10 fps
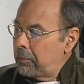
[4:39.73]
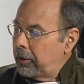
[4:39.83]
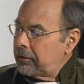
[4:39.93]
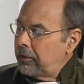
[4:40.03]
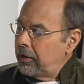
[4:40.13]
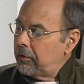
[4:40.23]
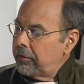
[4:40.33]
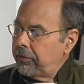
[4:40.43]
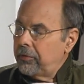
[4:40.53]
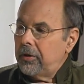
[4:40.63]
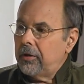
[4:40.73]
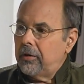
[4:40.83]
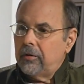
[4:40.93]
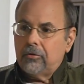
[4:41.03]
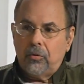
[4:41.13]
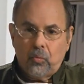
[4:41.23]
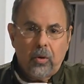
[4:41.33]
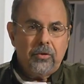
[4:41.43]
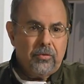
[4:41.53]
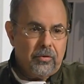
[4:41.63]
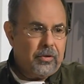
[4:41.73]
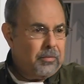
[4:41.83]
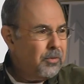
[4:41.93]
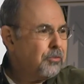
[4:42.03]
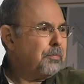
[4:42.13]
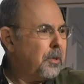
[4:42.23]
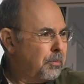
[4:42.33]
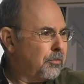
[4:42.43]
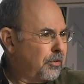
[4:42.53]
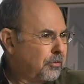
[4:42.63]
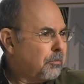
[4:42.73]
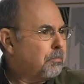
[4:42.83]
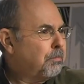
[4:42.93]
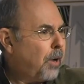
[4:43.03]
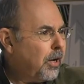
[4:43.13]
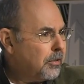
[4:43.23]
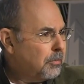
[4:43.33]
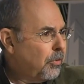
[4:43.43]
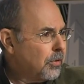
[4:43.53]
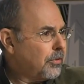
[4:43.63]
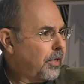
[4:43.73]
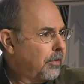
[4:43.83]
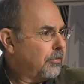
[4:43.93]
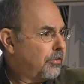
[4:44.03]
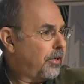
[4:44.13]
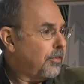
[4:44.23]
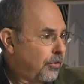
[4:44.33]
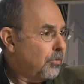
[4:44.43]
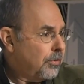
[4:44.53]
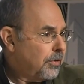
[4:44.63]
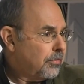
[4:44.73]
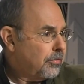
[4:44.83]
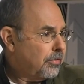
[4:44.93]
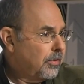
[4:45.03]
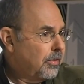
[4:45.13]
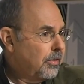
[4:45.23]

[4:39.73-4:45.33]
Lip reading: But there are 3 guilds and 1 union. Most people just bond them all together and say the unions,